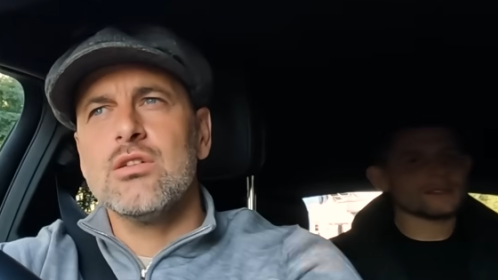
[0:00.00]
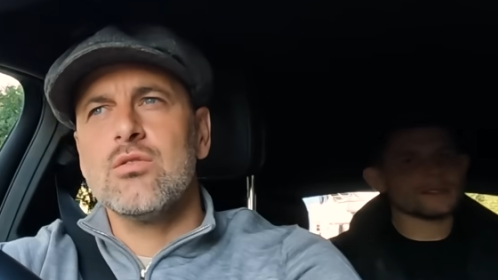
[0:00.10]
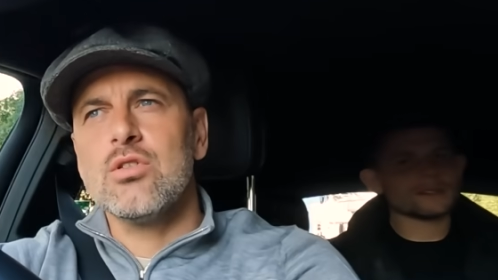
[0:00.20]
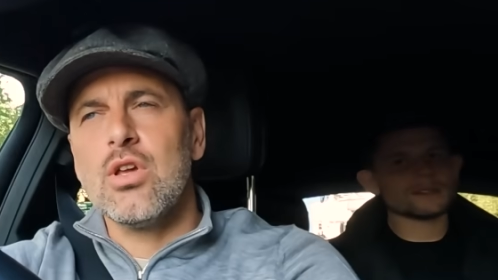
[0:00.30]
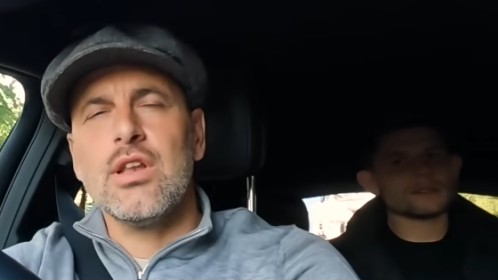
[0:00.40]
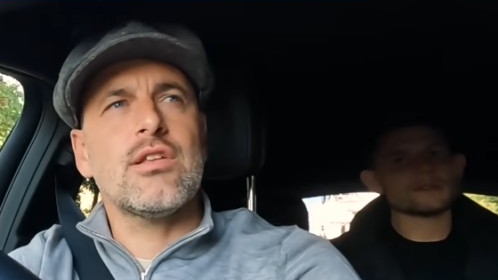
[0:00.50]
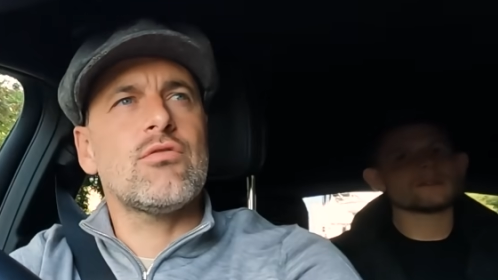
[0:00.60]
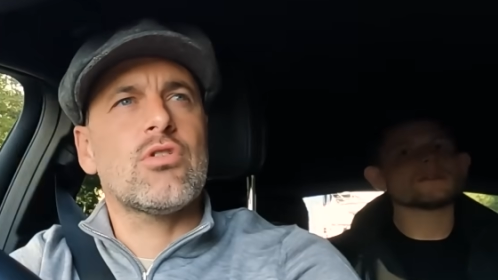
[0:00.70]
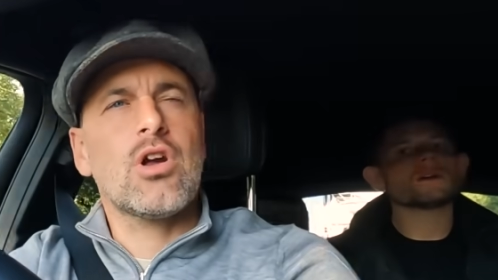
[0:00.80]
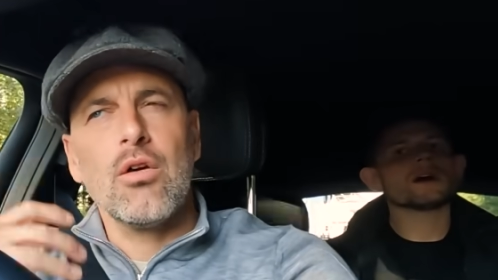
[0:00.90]
Speaker 1: in
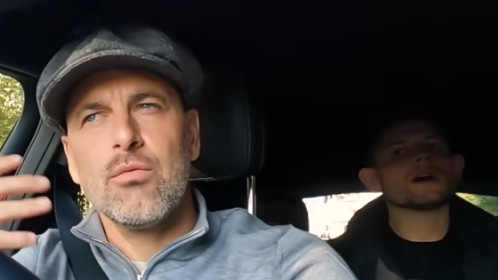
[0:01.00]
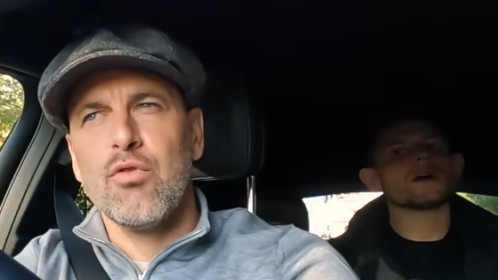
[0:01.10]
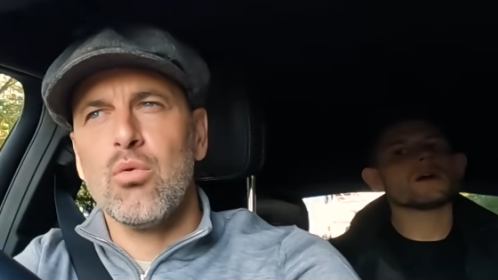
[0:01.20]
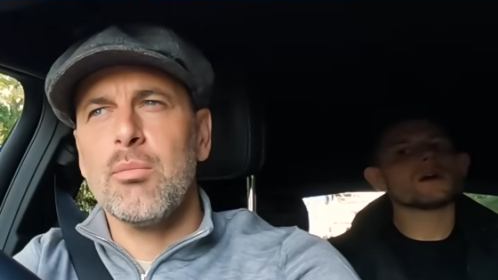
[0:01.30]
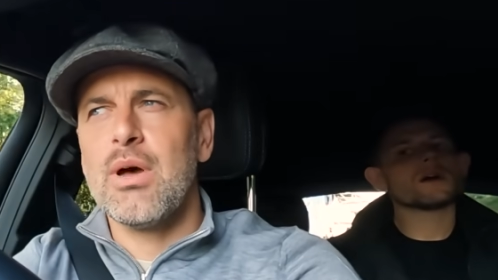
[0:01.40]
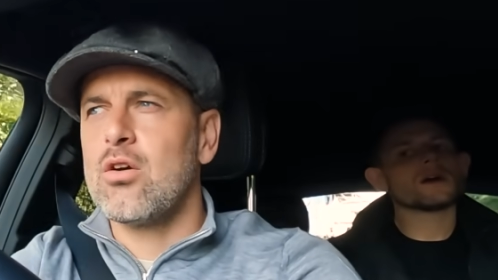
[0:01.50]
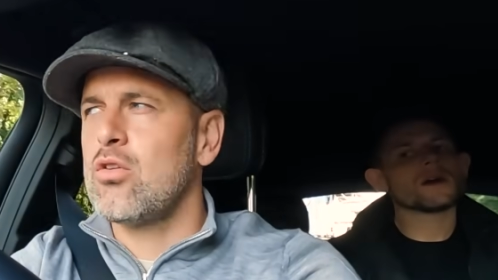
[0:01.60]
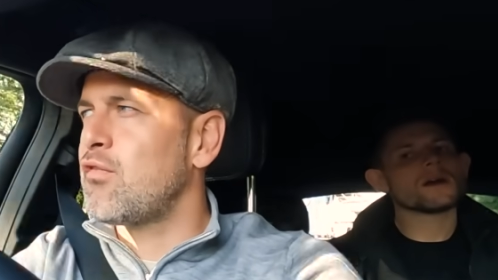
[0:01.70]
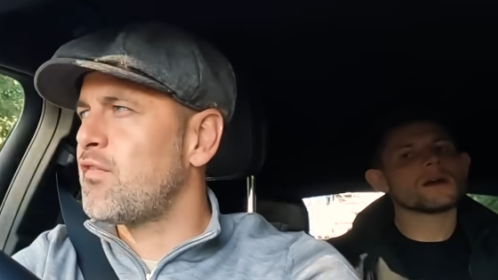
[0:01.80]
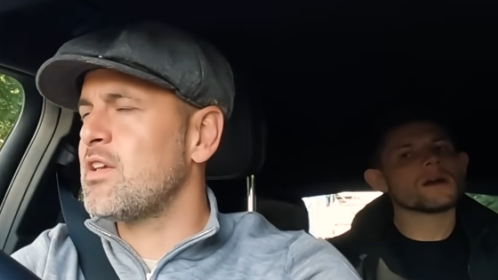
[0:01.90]
going falling back on the
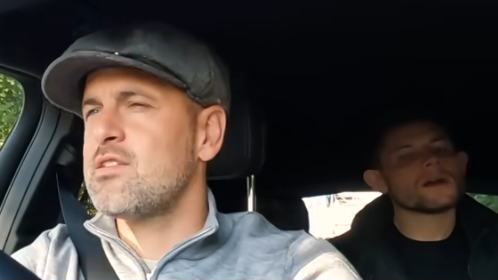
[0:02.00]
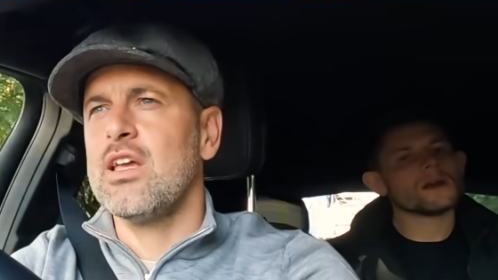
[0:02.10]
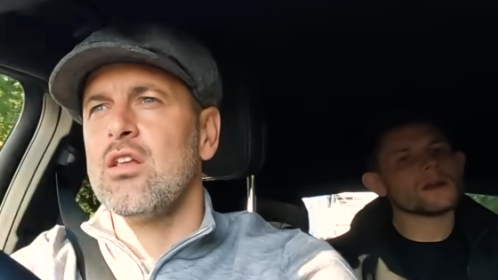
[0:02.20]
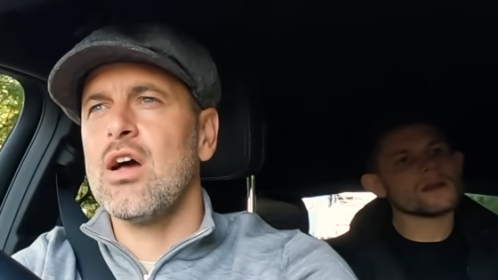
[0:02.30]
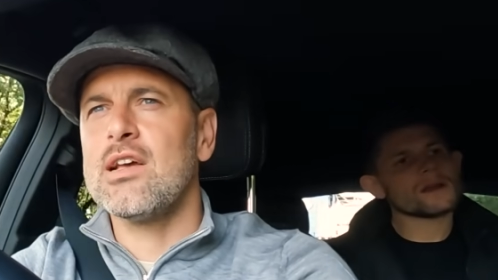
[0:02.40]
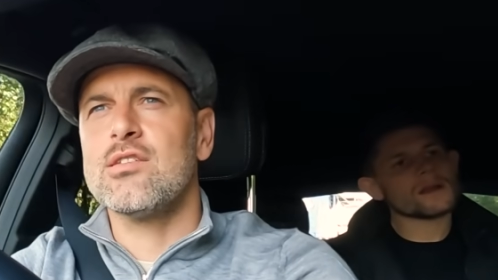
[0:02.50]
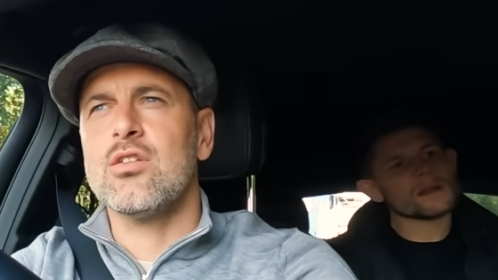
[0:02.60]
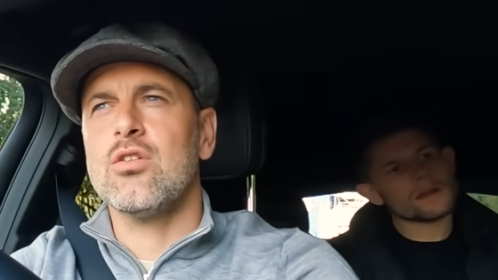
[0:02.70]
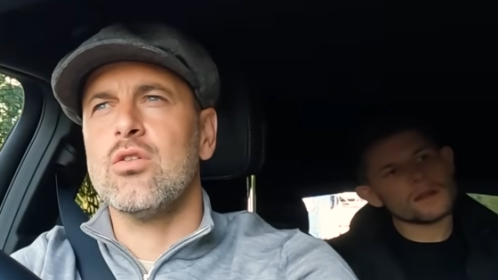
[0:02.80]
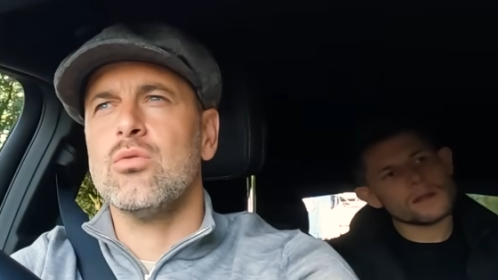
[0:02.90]
things that he likes to
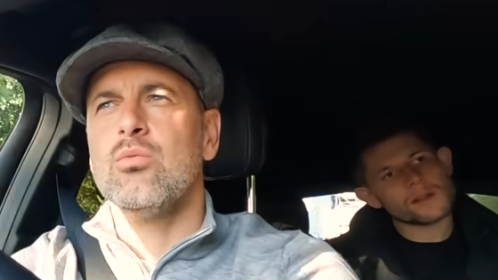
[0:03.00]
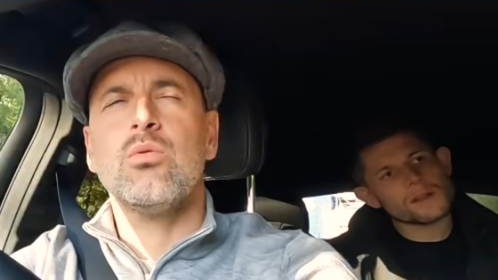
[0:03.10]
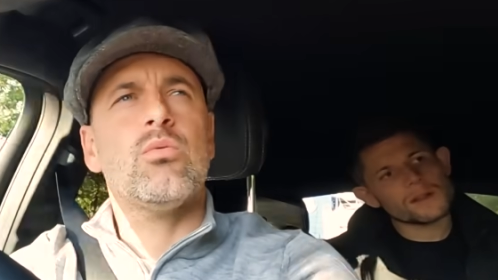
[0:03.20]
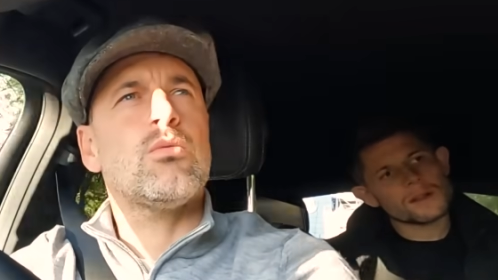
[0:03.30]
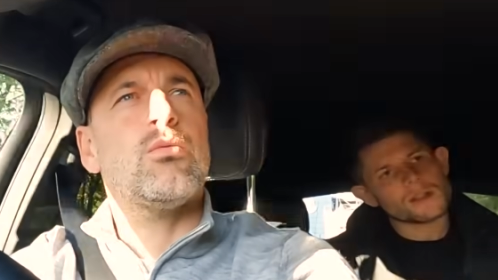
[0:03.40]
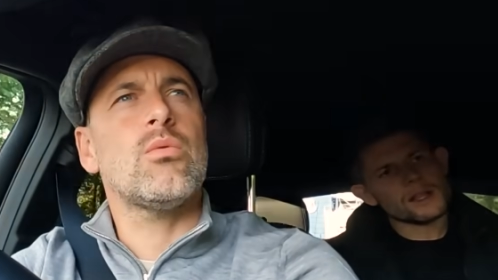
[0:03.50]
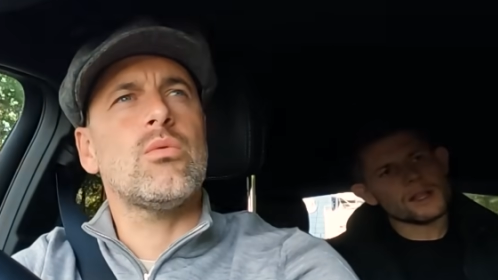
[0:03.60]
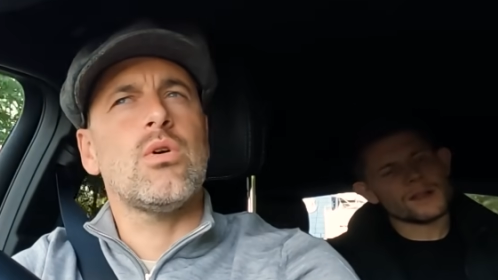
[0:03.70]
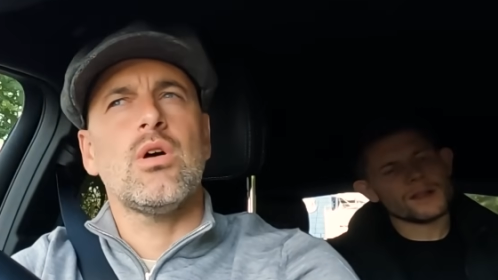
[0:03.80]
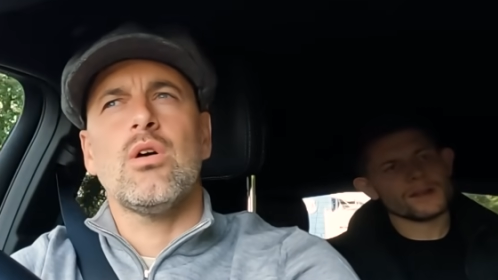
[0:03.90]
do? What, what,
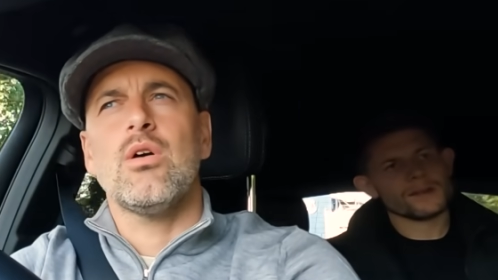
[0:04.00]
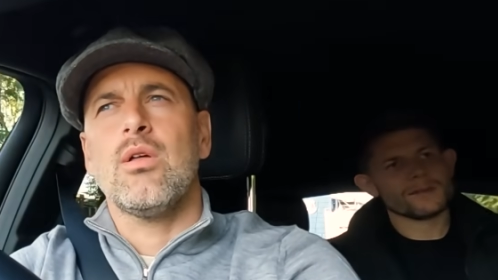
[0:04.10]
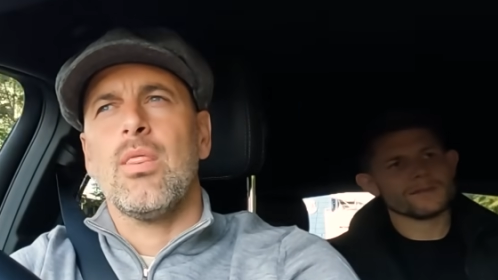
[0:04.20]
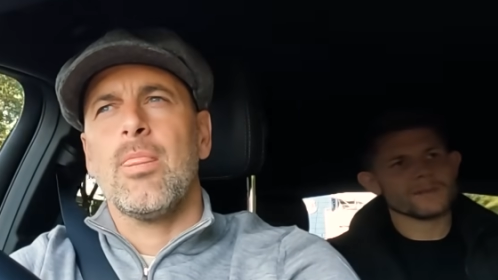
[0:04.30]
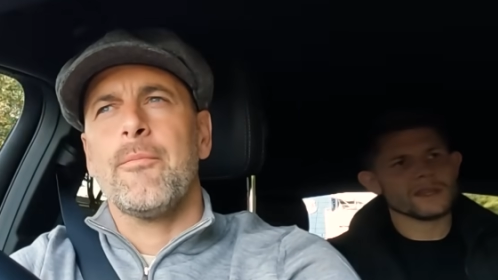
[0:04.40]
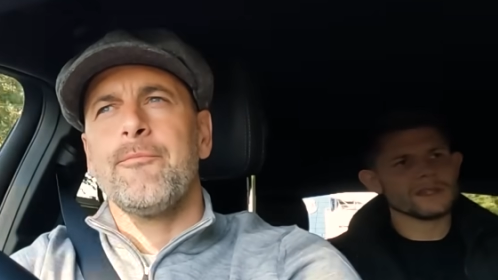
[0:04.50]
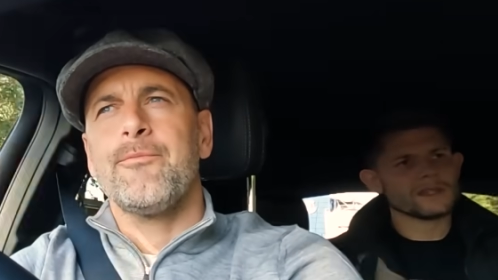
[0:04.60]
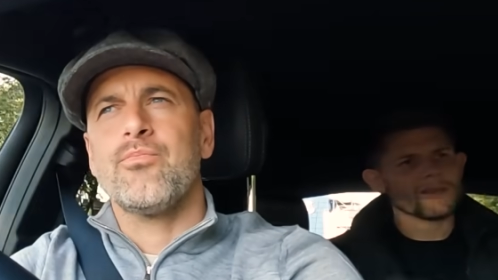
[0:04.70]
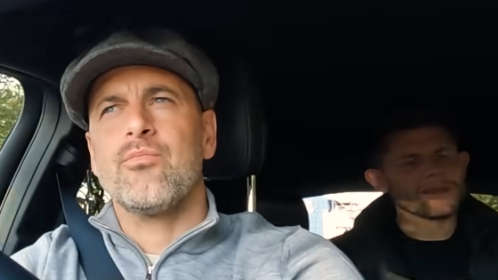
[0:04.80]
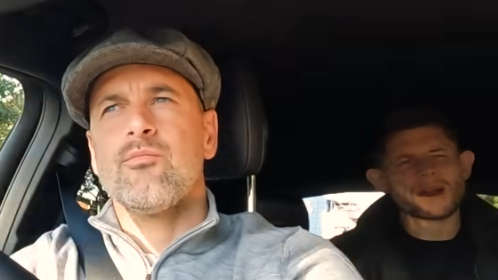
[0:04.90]
um, I
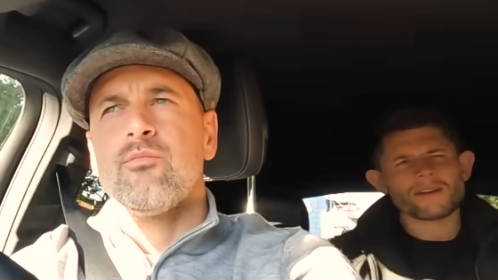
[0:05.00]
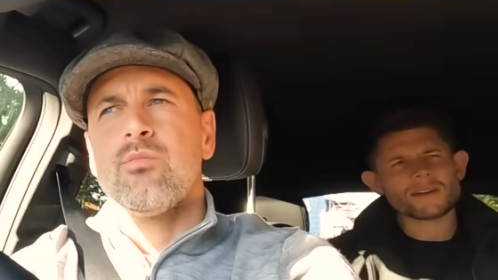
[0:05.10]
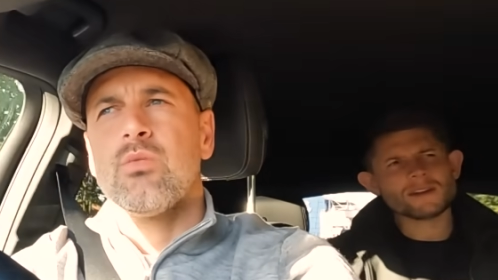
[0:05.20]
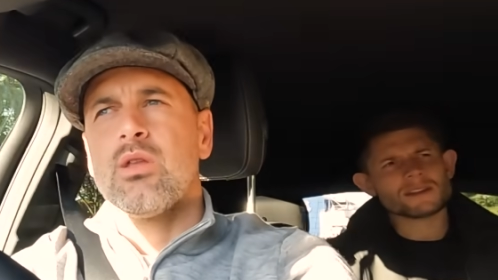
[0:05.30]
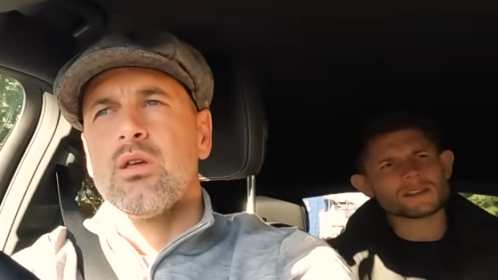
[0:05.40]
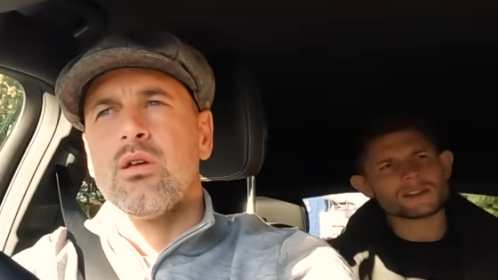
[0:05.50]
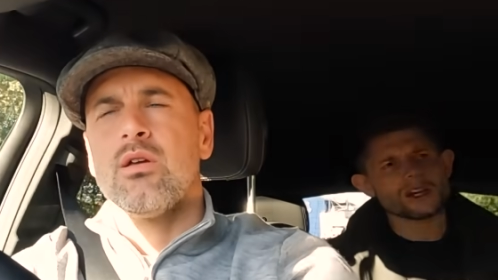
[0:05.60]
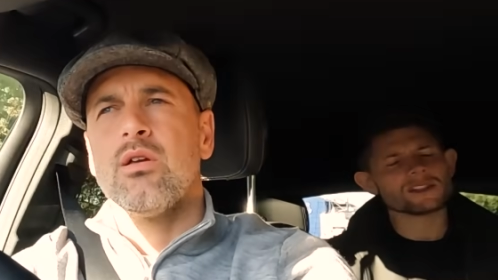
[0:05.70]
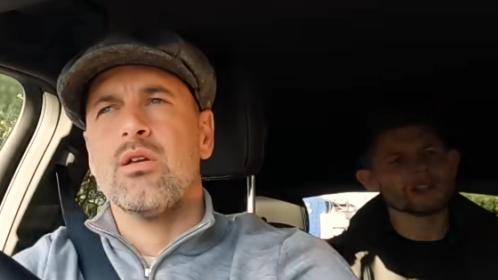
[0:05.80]
think I reckon he's changed a